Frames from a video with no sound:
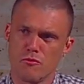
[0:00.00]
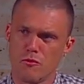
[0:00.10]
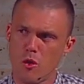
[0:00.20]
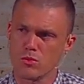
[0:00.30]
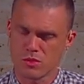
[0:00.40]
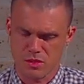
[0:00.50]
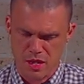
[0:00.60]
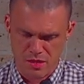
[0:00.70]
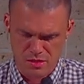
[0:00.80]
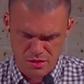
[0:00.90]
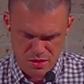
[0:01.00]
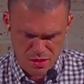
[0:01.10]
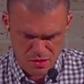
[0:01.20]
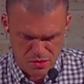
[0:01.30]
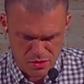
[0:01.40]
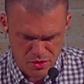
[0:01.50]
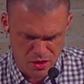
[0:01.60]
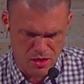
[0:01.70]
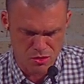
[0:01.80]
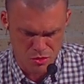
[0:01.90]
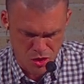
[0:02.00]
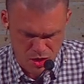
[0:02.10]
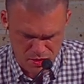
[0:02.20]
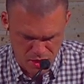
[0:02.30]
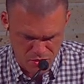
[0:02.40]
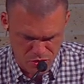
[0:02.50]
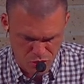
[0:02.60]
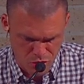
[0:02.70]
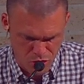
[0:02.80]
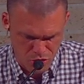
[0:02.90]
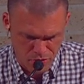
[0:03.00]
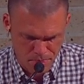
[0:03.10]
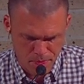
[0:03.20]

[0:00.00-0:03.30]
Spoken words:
faults and sins that he cries out to God.